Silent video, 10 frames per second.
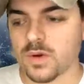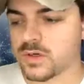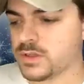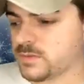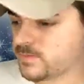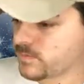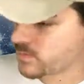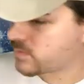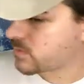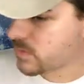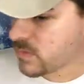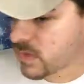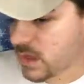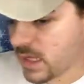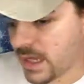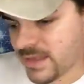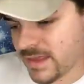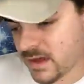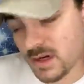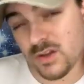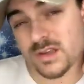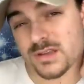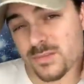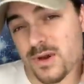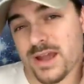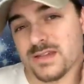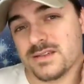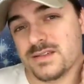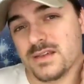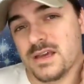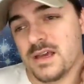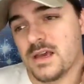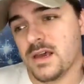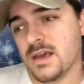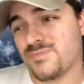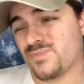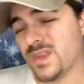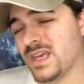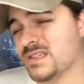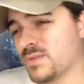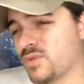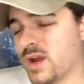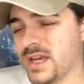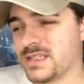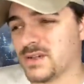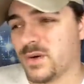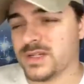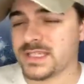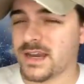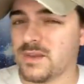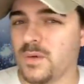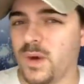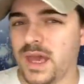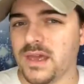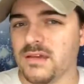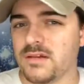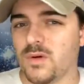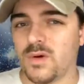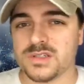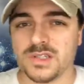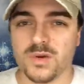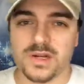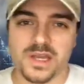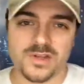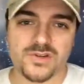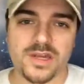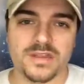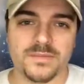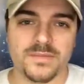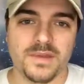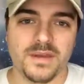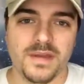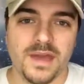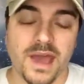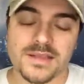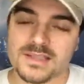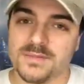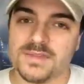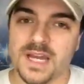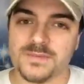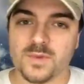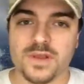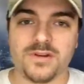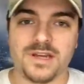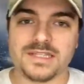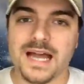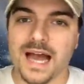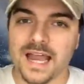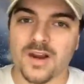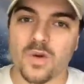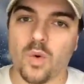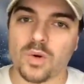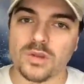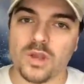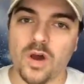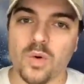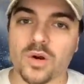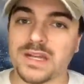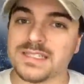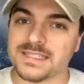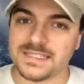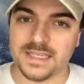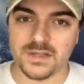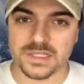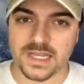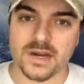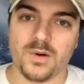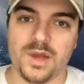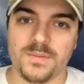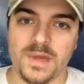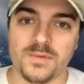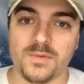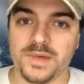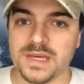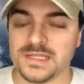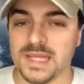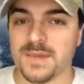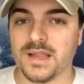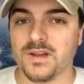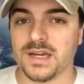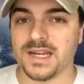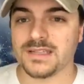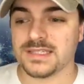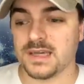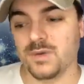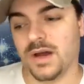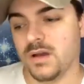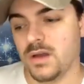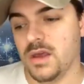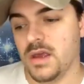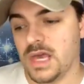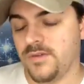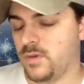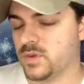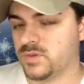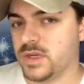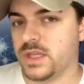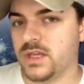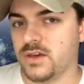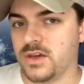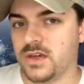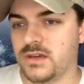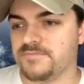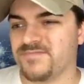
yours, and then they're going to look at the price. Is the price going to scare them away, or is it going to intrigue them? And sometimes whether it's higher or lower can still scare away people, because they might look at it and say, well, if it was really good,